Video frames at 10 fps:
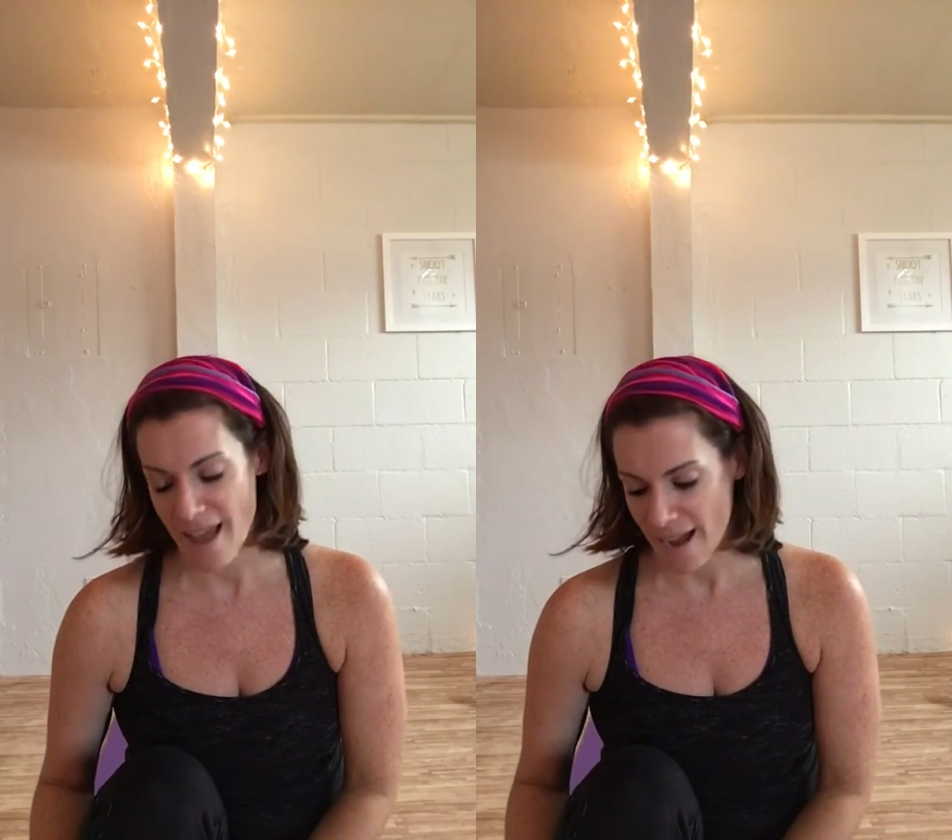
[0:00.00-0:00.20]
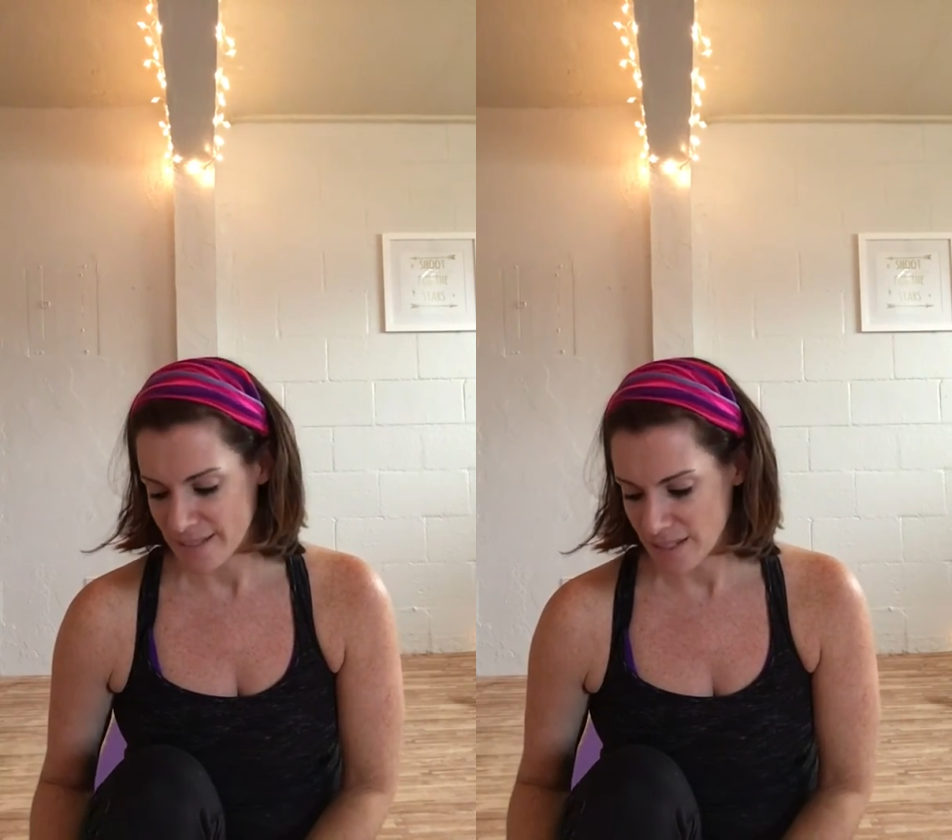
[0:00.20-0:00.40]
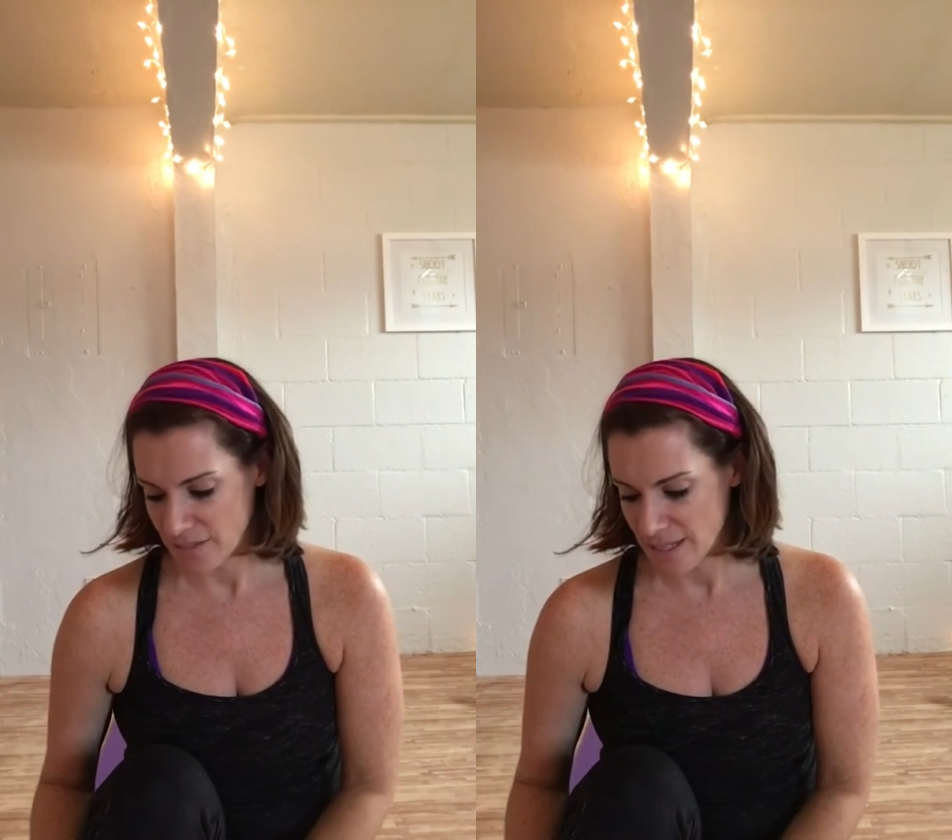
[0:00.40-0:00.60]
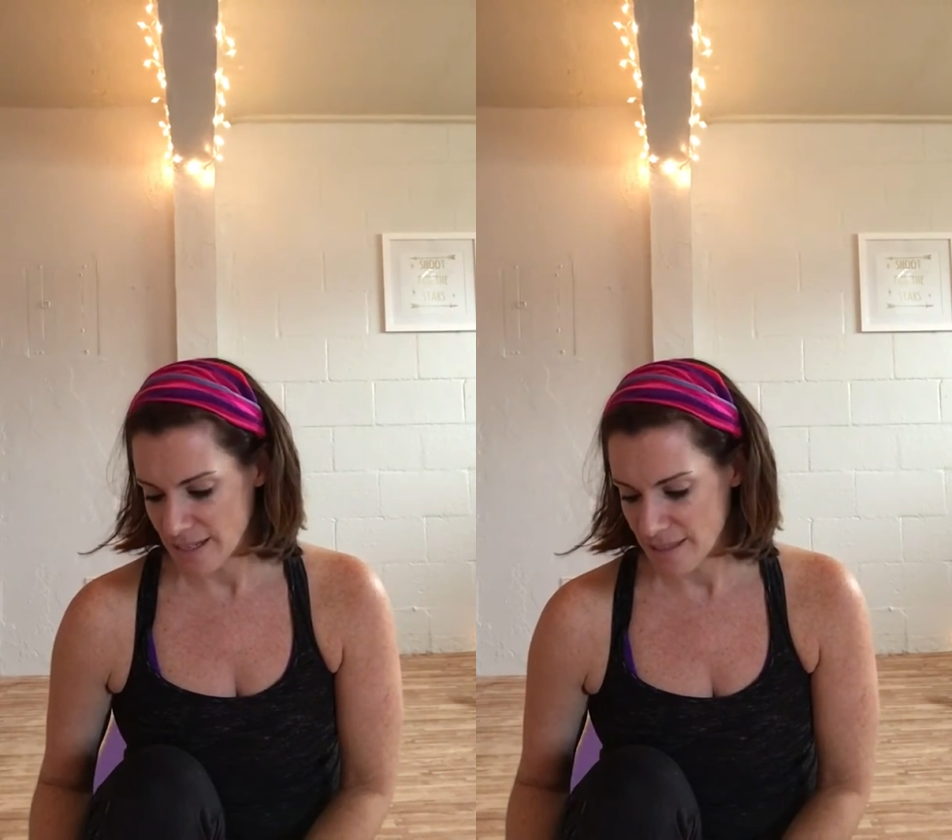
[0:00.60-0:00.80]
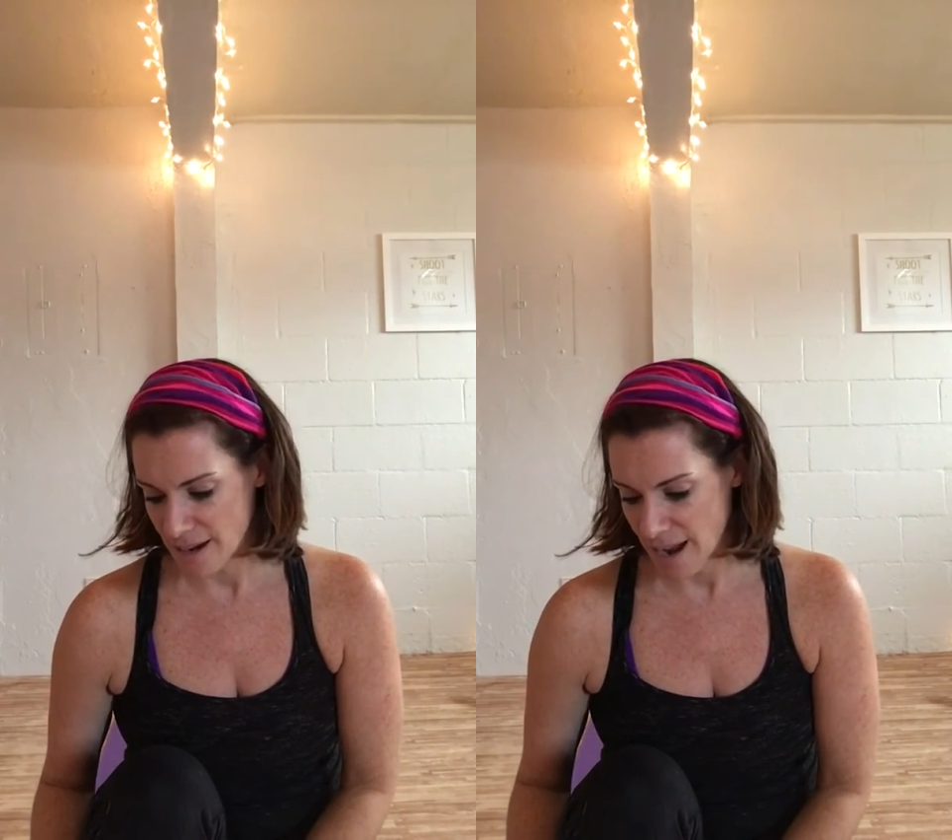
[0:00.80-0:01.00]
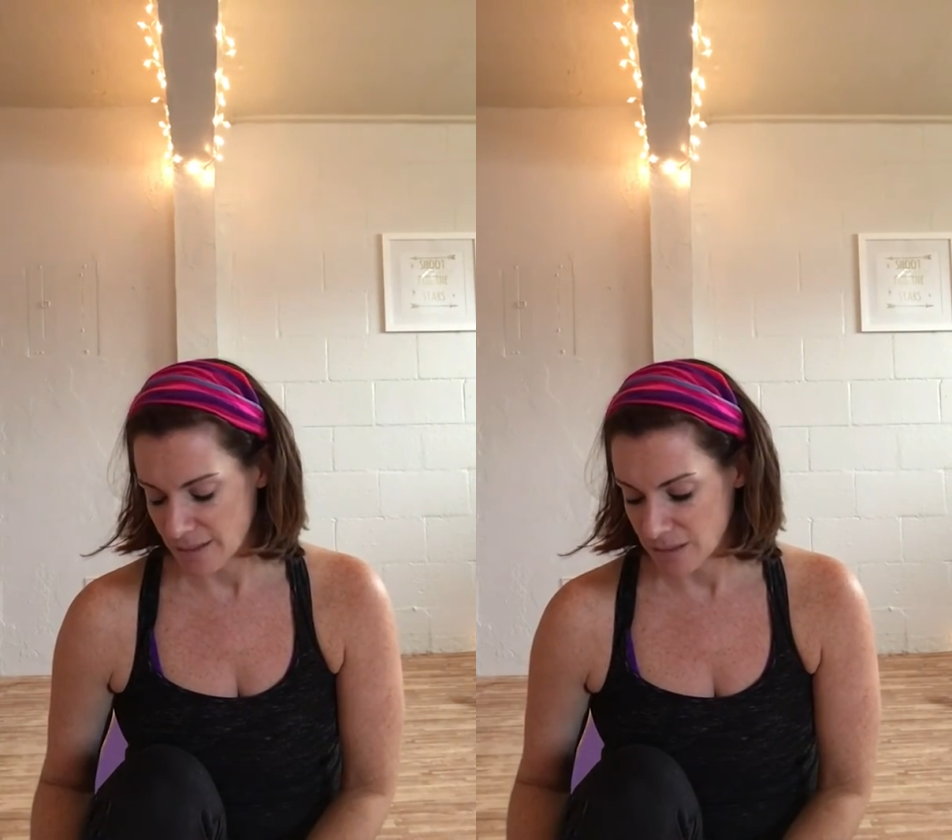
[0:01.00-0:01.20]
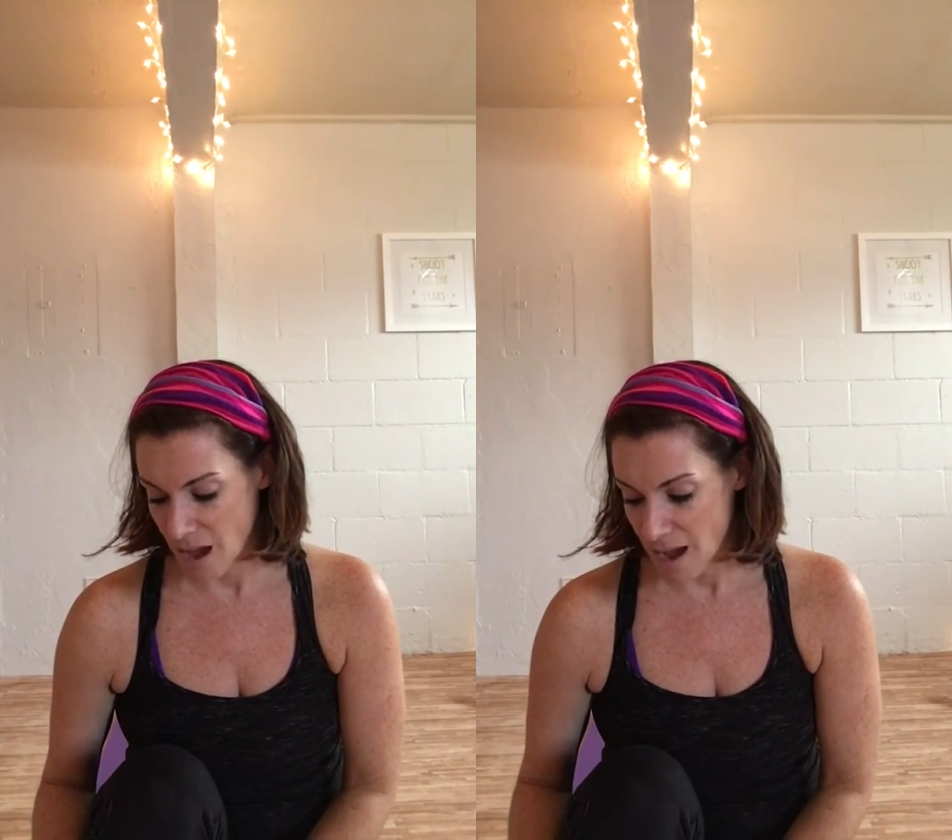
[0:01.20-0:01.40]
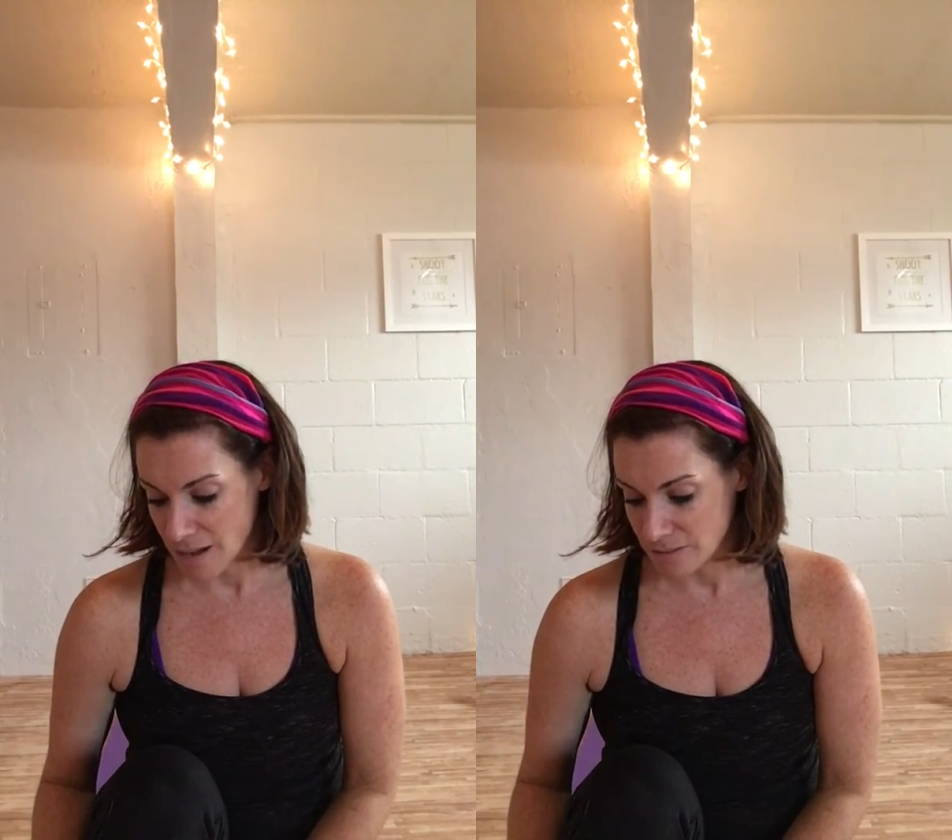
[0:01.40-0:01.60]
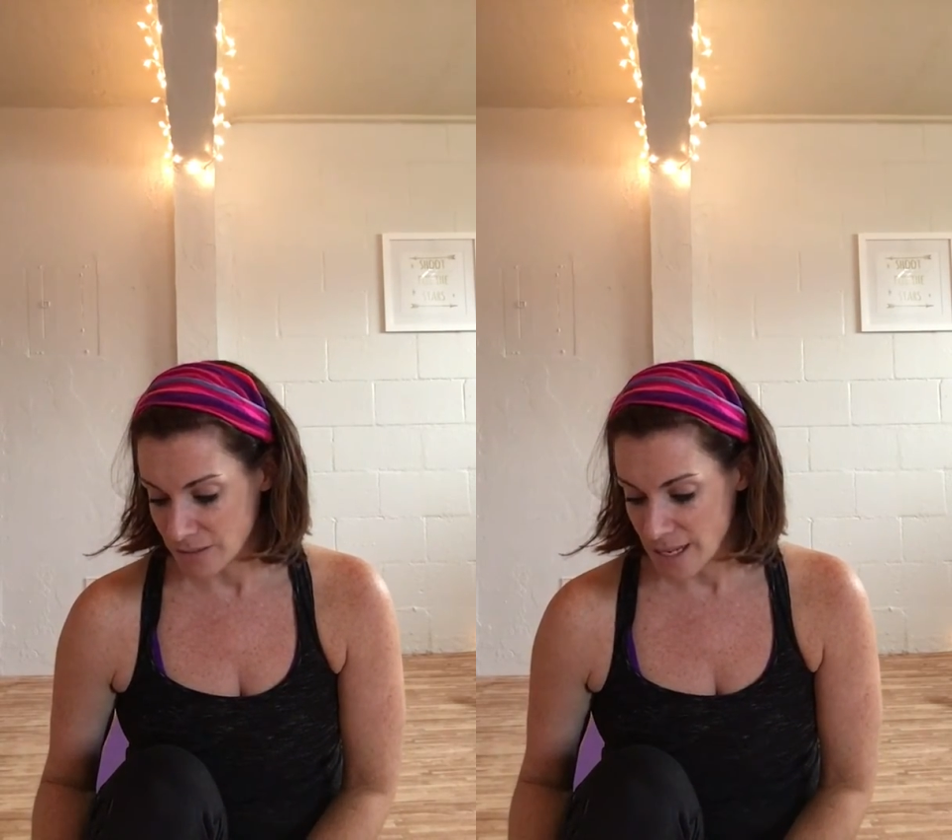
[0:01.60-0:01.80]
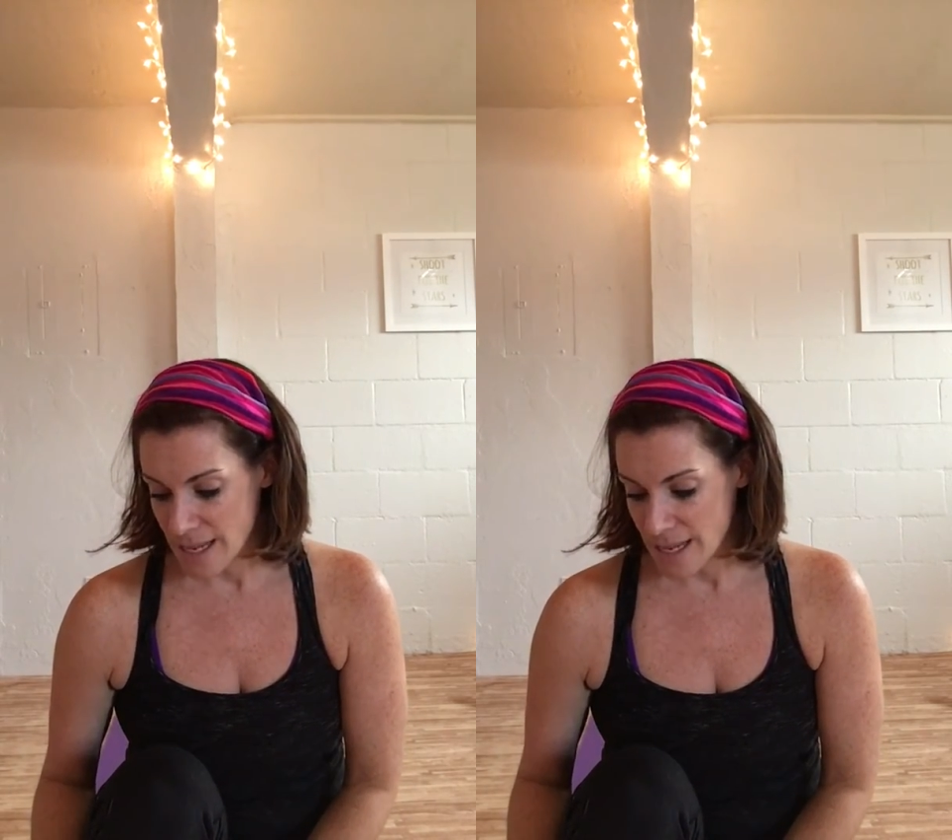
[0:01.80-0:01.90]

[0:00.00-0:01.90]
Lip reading: activity that I love